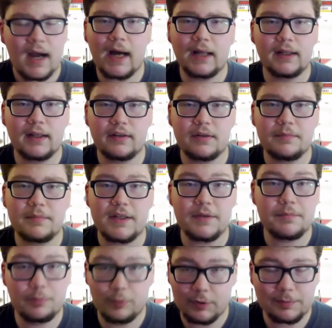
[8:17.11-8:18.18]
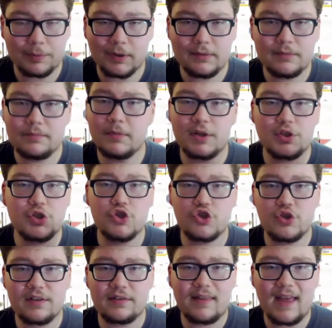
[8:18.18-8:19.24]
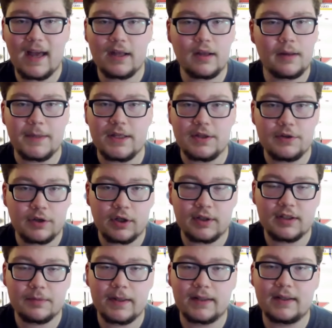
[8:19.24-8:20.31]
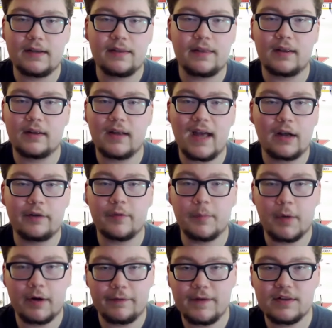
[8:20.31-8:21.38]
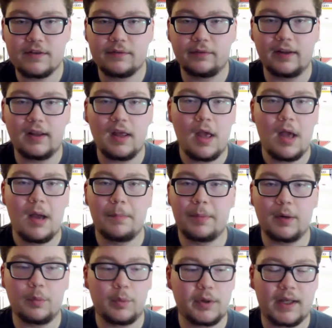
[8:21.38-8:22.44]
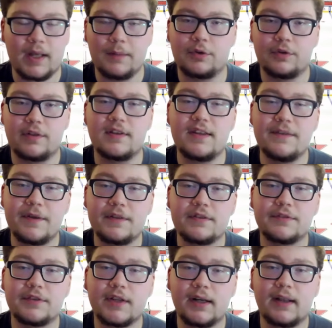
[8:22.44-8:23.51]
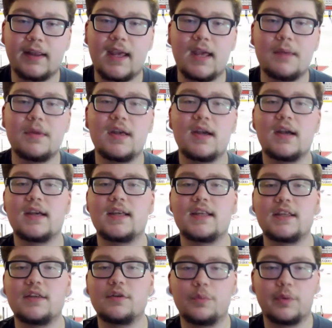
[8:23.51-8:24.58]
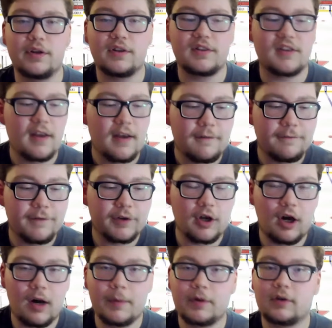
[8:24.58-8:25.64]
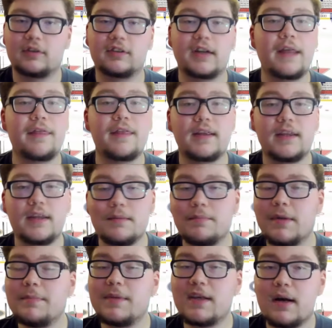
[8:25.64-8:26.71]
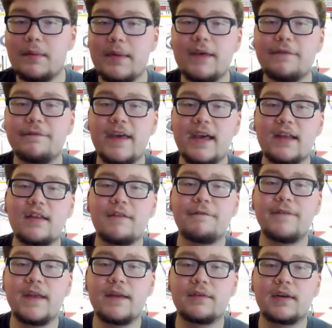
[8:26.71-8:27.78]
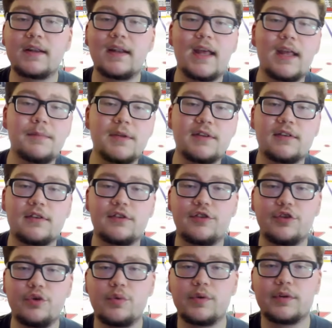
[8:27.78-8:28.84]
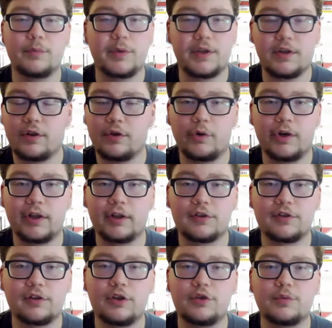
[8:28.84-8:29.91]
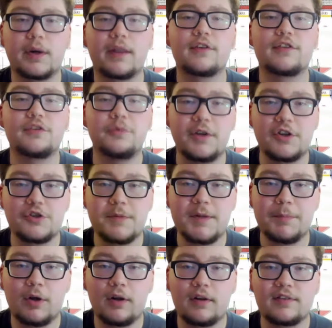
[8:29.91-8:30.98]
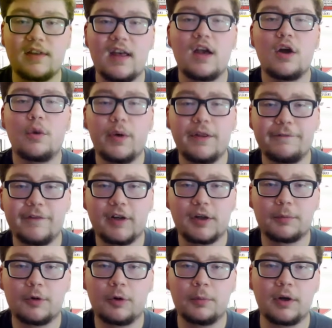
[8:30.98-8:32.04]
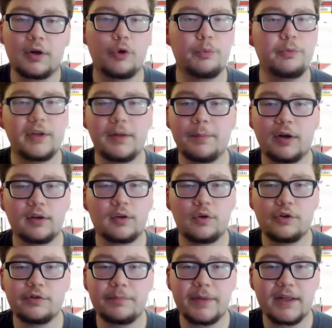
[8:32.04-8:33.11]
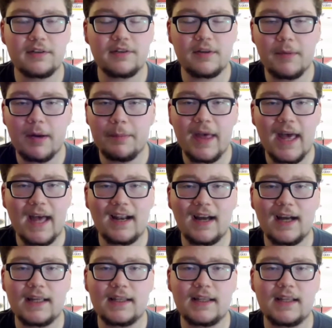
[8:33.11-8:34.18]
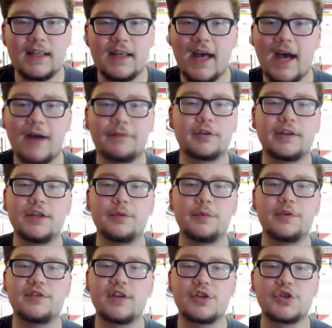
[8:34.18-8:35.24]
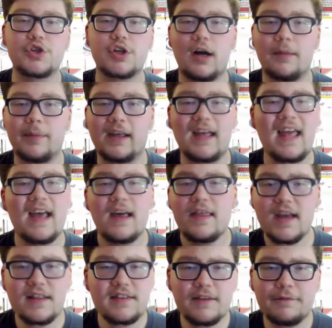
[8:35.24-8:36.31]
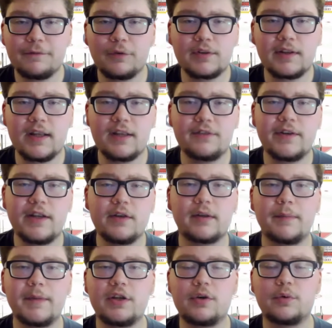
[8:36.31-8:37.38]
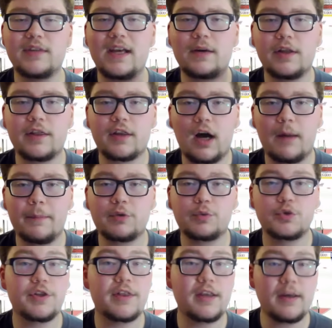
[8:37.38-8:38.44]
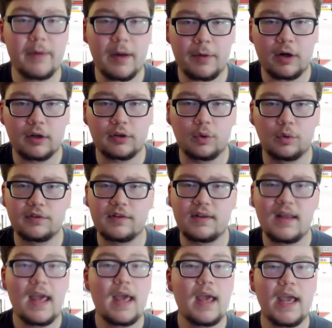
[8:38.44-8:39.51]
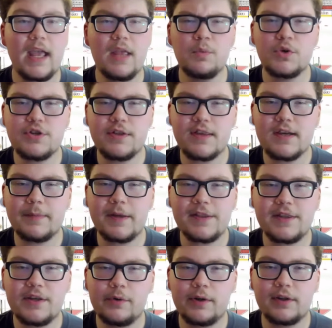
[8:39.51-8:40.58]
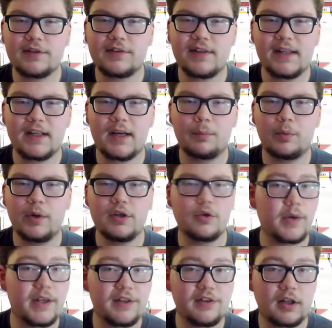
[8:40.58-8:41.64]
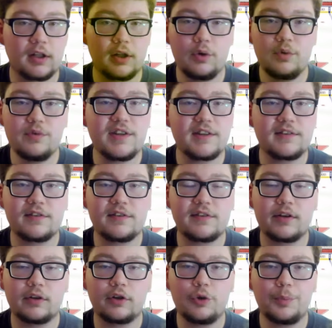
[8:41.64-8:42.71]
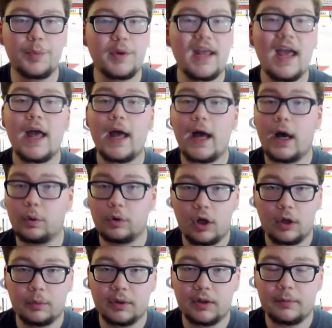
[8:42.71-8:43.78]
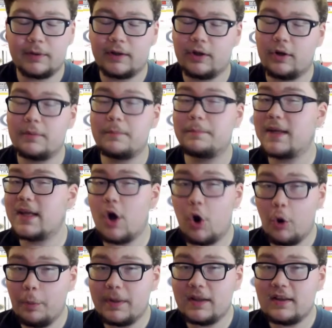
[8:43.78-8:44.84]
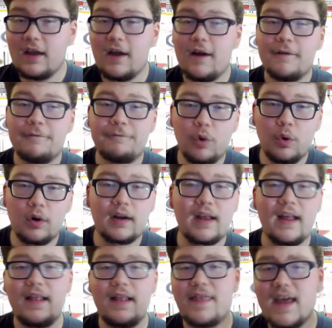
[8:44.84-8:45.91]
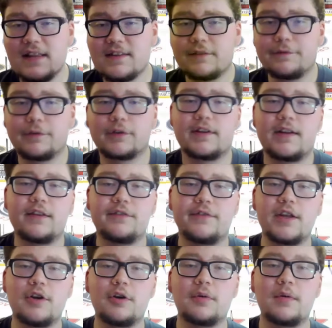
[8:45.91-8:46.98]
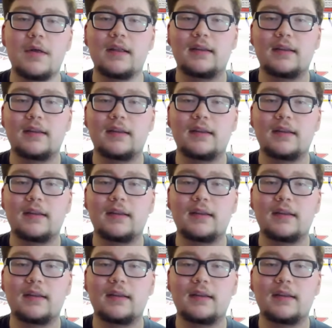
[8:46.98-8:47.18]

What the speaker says: I liked him. He was pretty much just that. I mean, you couldn't expect anything out of him offensively. But when it came to the defensive side of the game, he was phenomenal. And I think he might become a fan favorite Edmonton too. And when the Oilers lose one of their Swedish meatballs with Philip Roberg, hopefully Podkolzin picked some up at IKEA after he was done shopping. That's it for today's video. Let me know down in the comments what you think about Podkolzin and what you think about the Oilers Stanley Cup window. Is it closed? Is it still open? How long will it be open for? That's it for today's video.